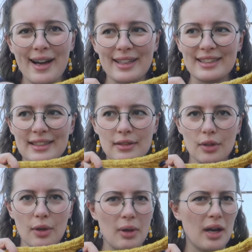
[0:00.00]
I didn't
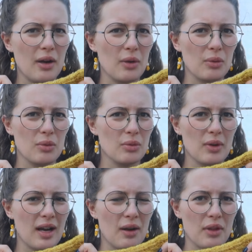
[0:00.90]
know how,
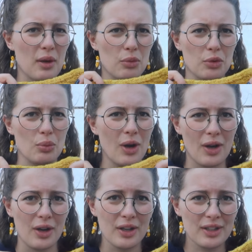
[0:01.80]
how that would
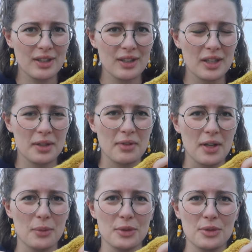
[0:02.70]
work if
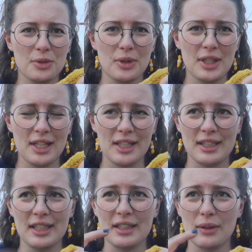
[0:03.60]
I were to do heel
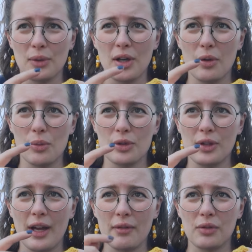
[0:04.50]
knitting where I
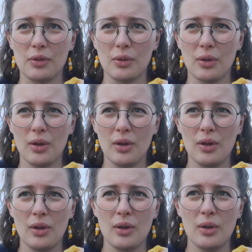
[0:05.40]
would have to
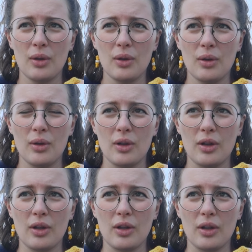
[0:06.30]

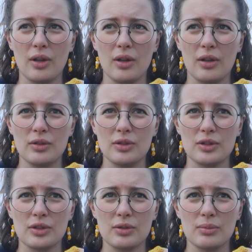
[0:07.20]
uh,
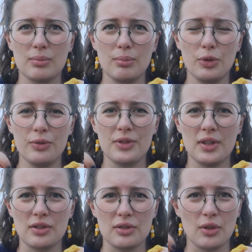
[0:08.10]
just move
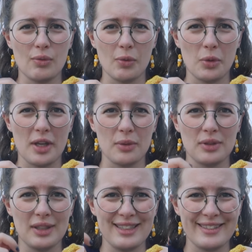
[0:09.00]
stitches over without
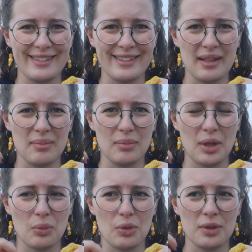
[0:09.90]
knitting them
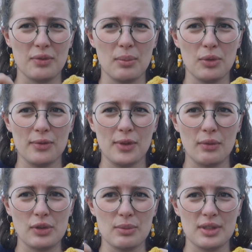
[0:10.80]
and what if I moved
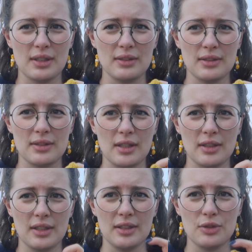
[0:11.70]
over some stitches that
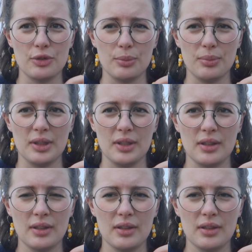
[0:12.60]
needed to be